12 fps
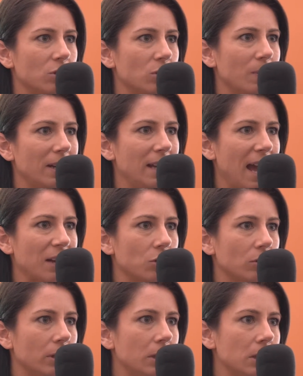was yeah. just my
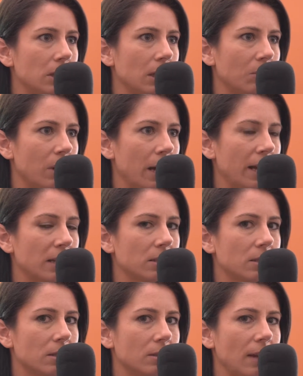natural instinct. But I
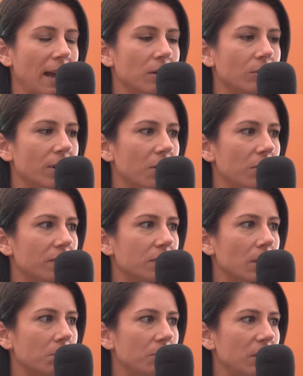guess, I don't know if
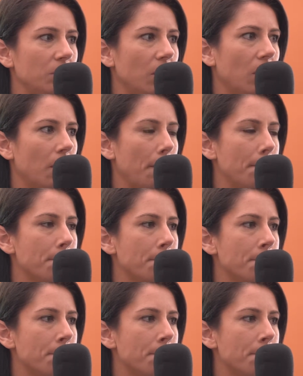some people,